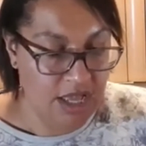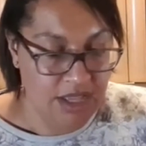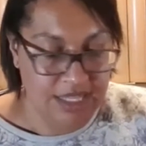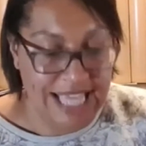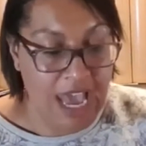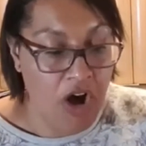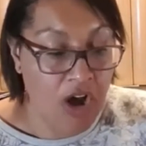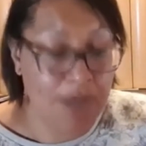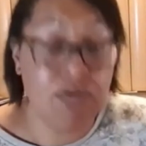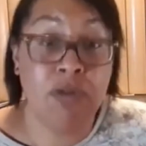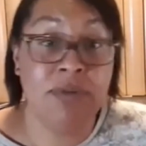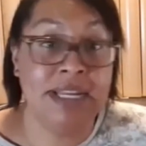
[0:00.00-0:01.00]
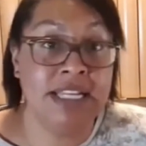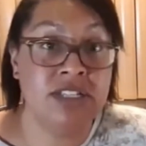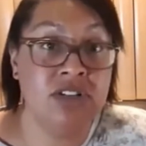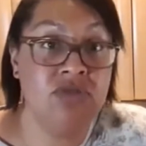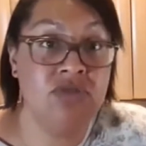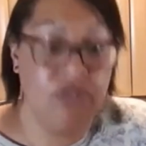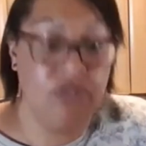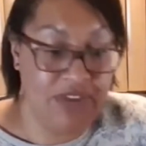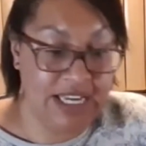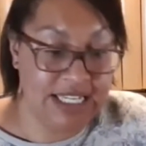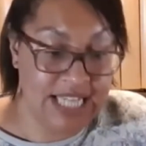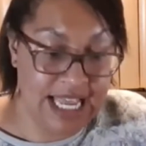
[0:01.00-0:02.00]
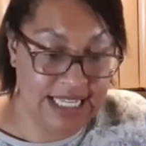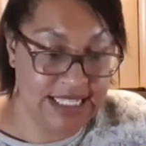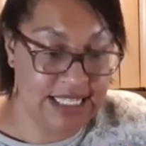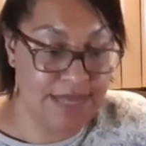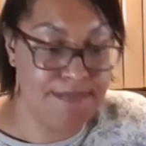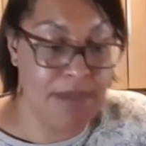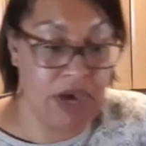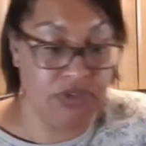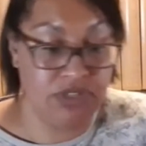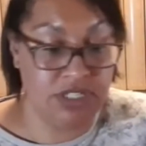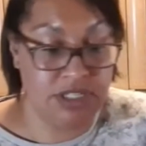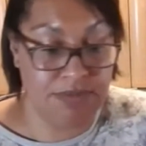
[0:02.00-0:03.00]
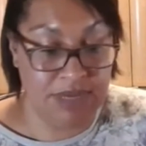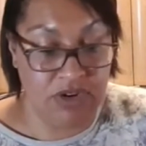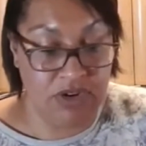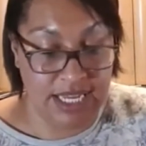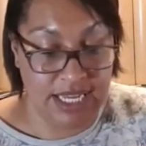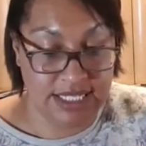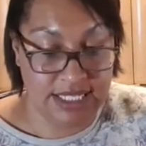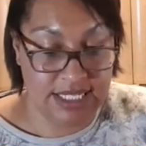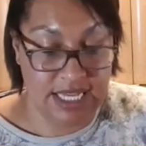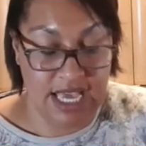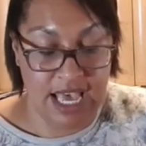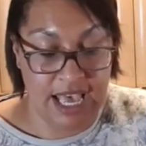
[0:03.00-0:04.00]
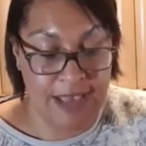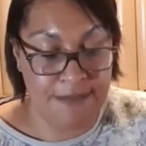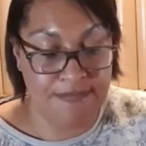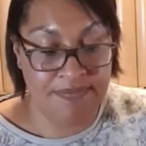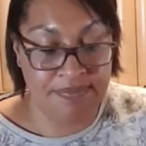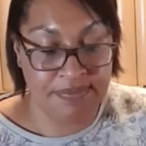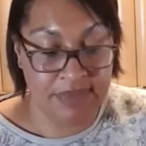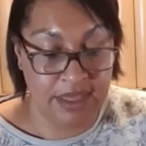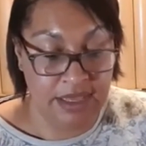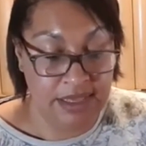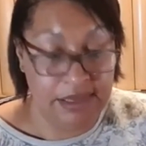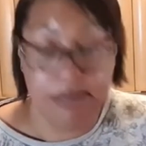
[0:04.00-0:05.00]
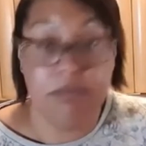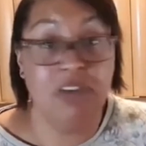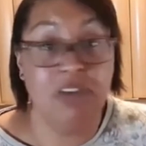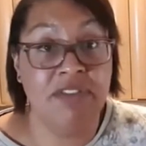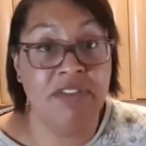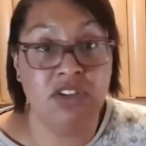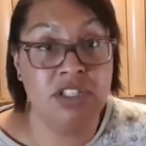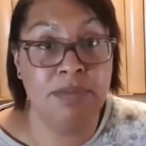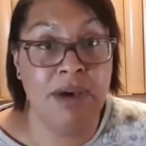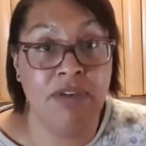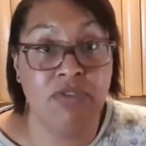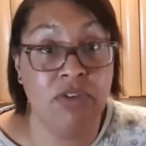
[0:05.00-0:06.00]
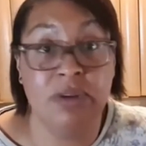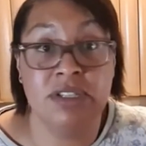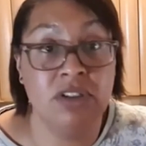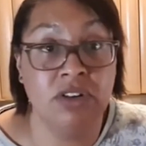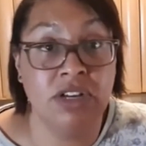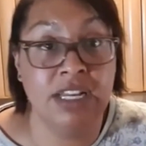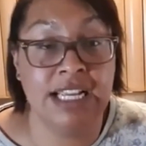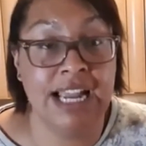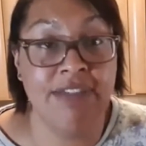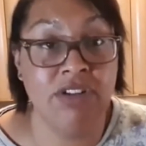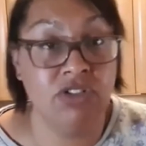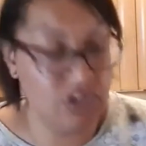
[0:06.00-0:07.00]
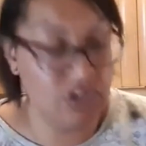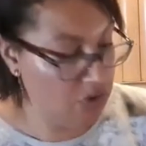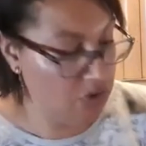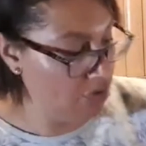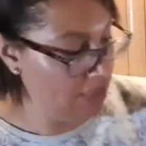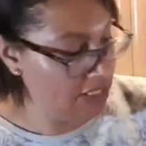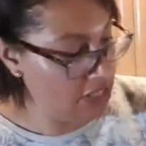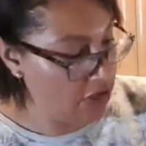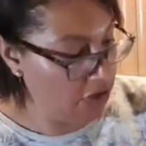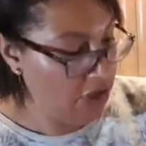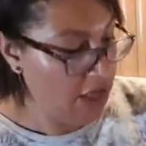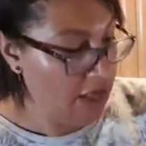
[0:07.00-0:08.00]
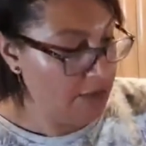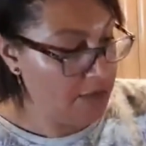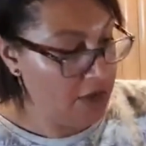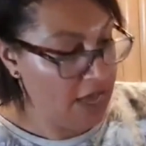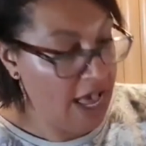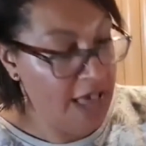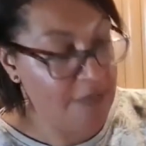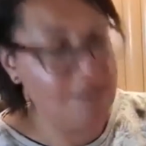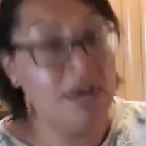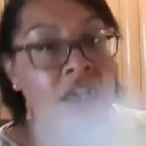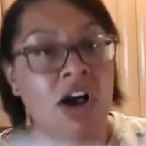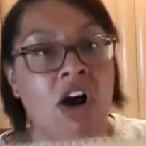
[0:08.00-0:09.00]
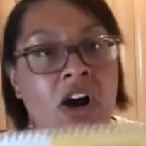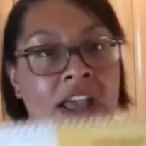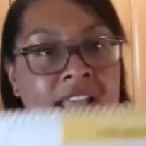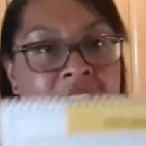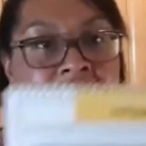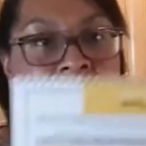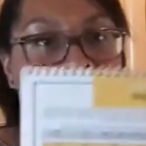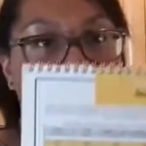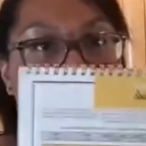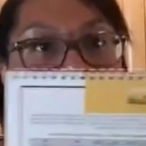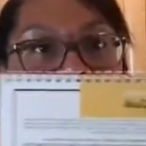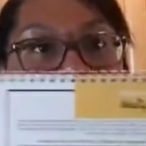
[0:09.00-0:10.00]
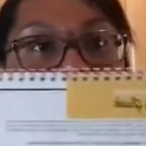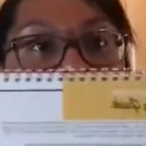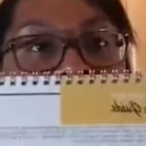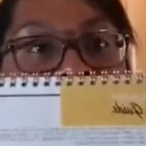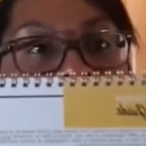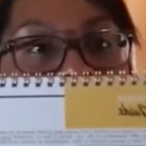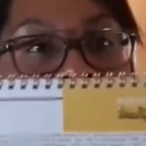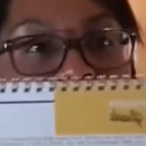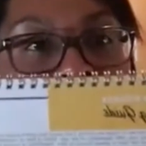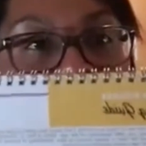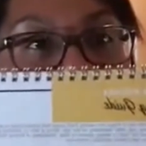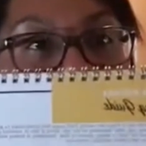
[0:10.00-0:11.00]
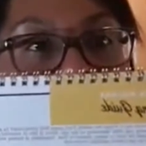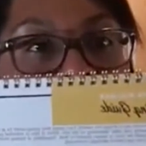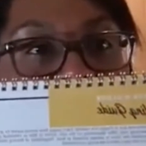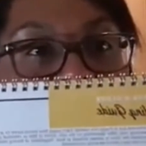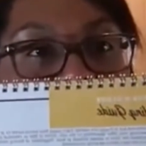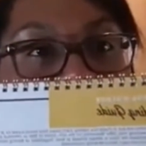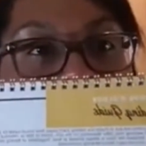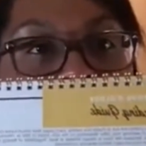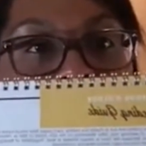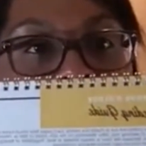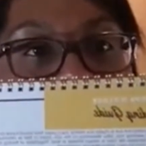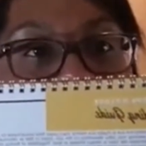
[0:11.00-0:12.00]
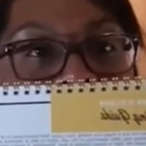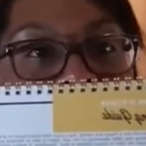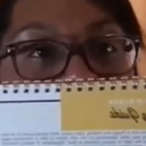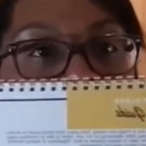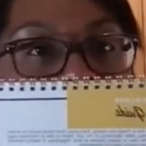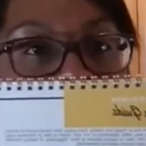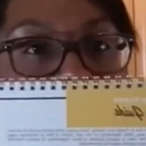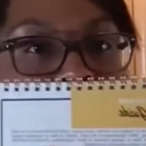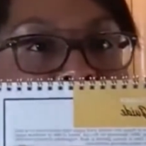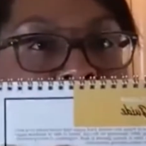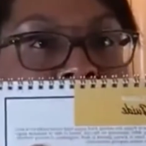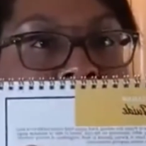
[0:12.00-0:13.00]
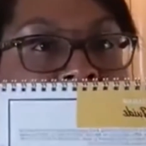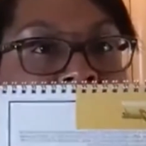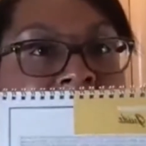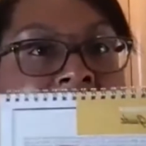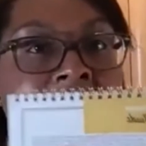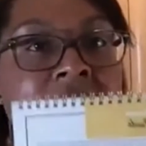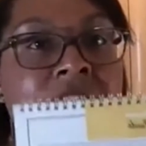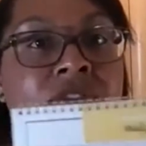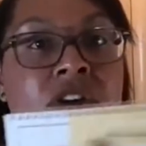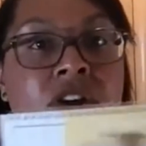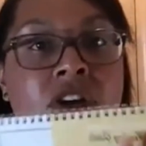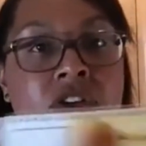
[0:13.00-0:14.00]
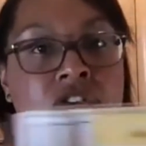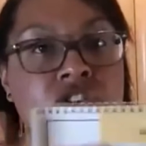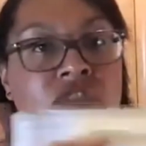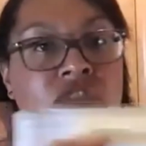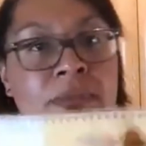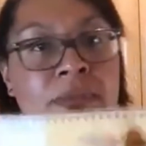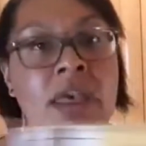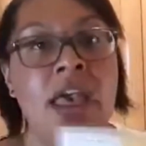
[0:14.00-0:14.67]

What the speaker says: yeah, I probably do feed less than most, to be honest. I've never lost a pup through it, so I'm going to carry on doing what I normally do. But I on here, I don't know if you can see, but I did up the first day for colostrum,